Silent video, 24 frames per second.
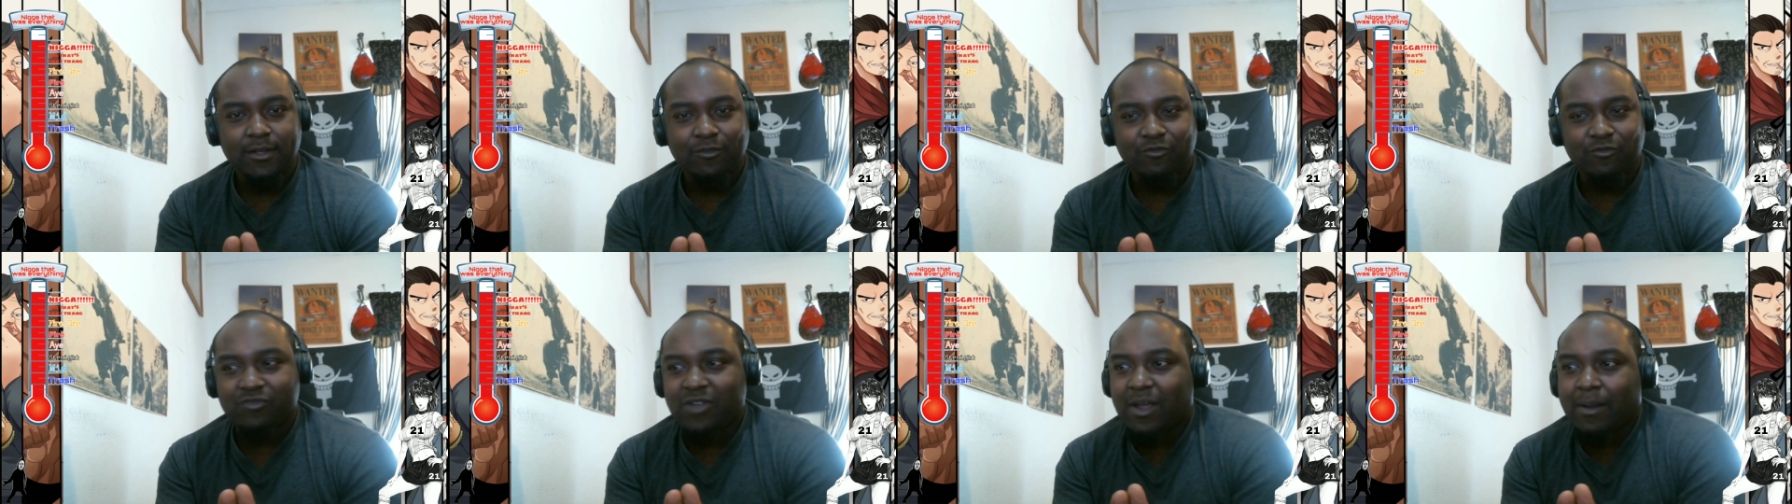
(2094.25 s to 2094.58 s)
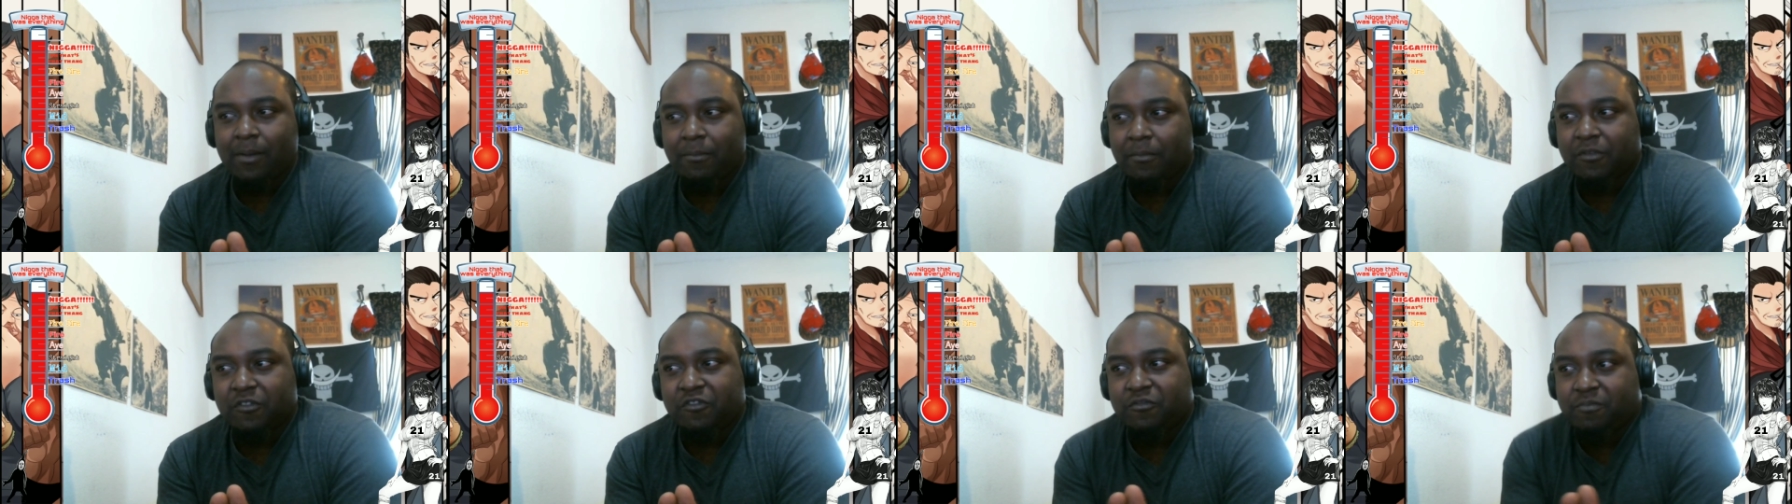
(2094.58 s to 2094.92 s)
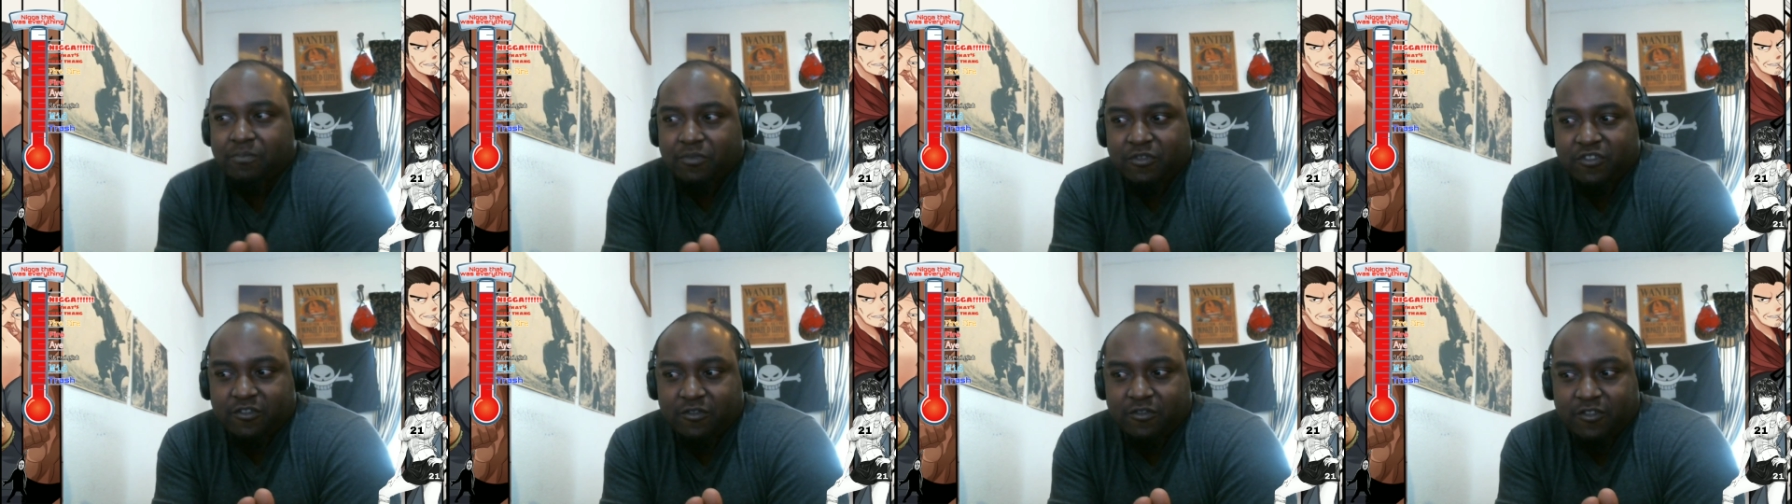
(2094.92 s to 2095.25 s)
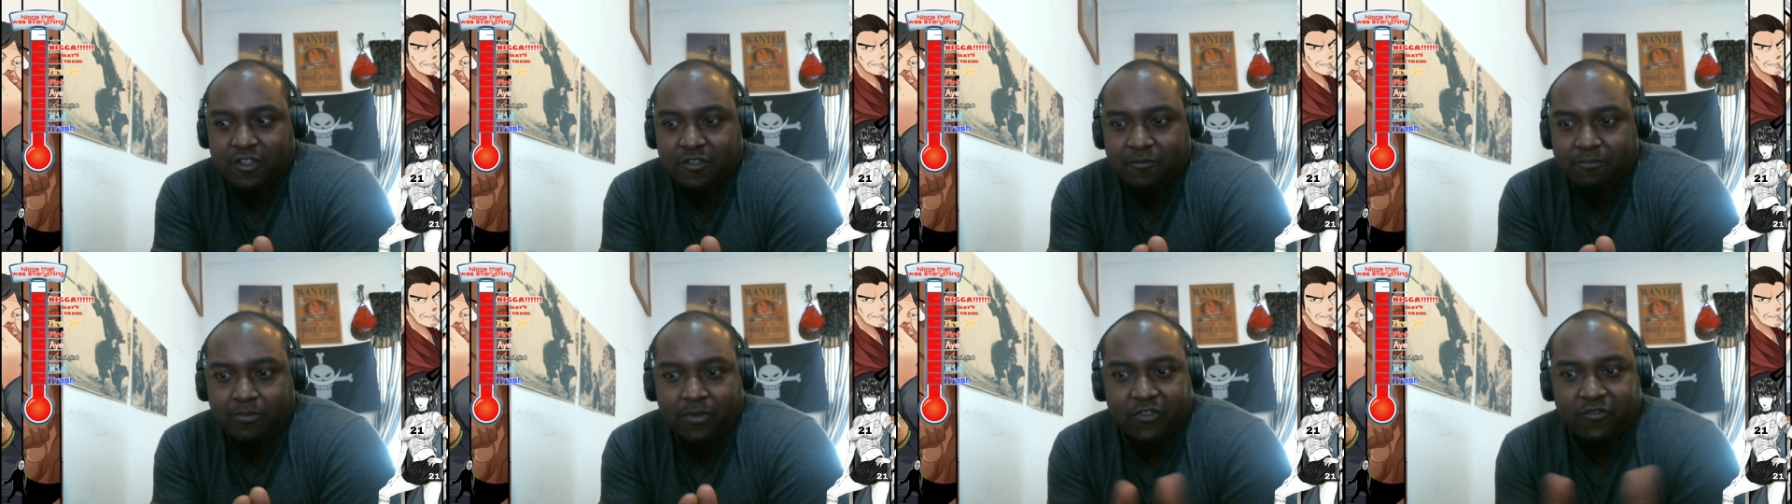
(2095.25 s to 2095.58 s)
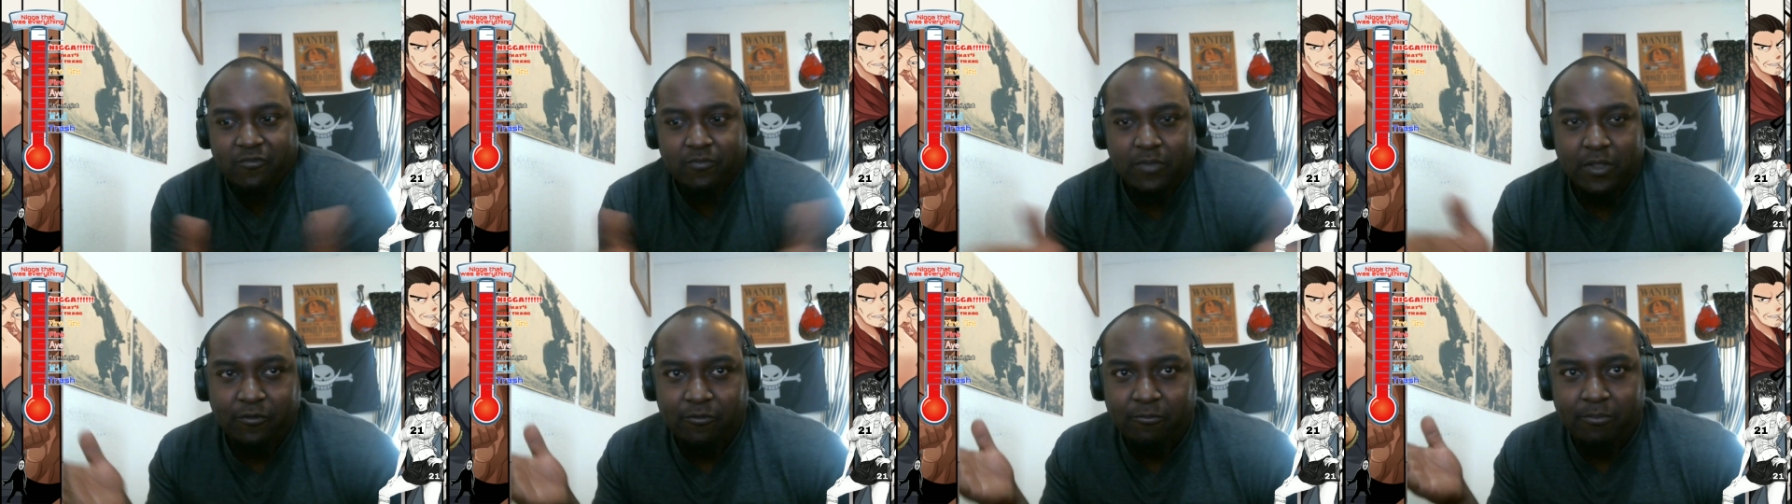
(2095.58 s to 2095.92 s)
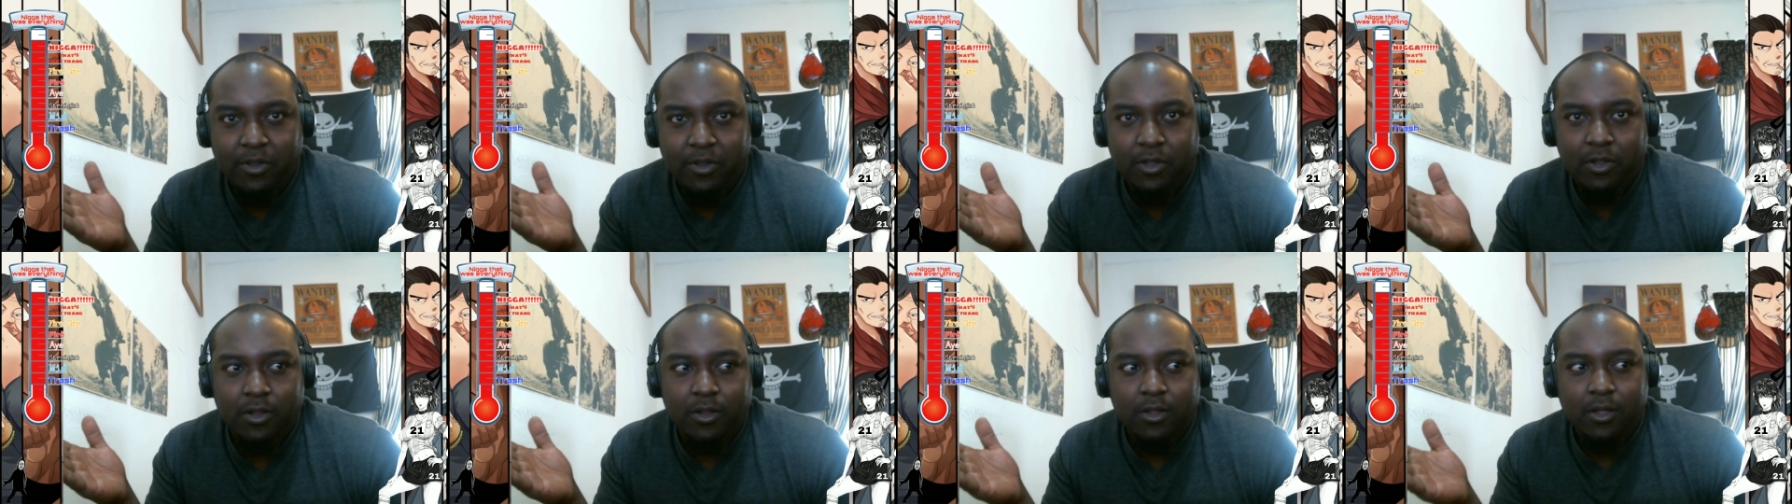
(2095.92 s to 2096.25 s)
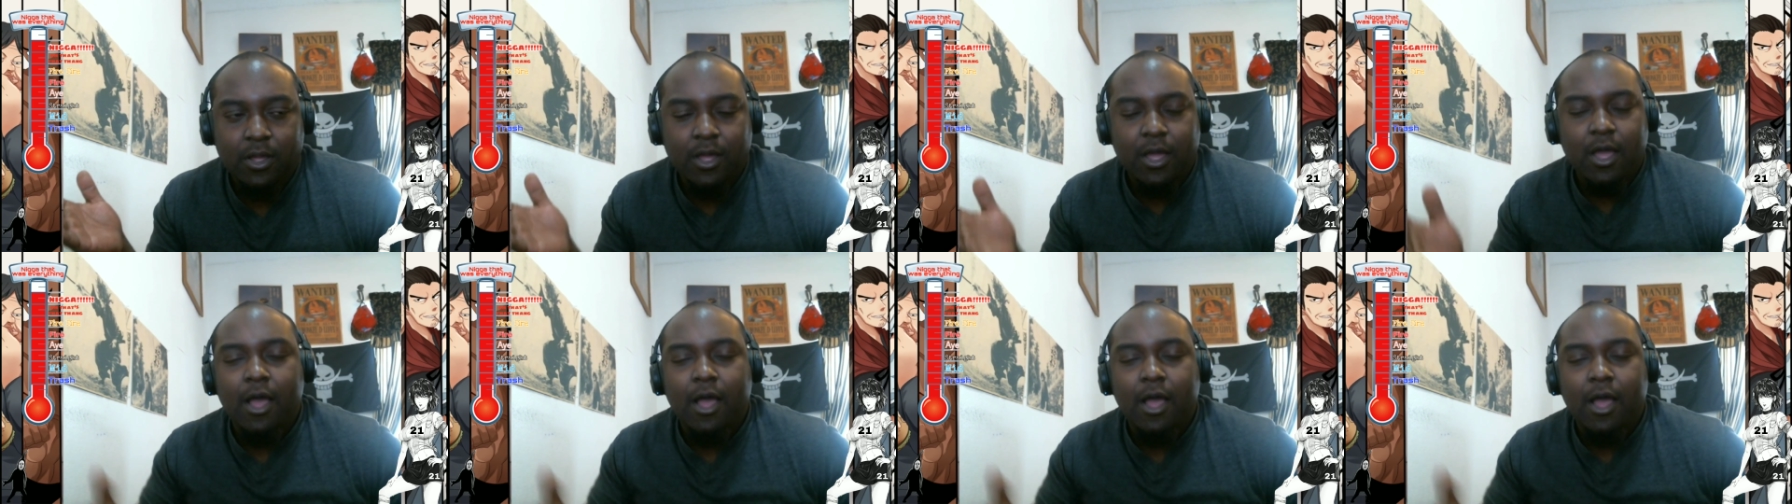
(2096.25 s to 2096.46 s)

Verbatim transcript: Driveman must just, be different.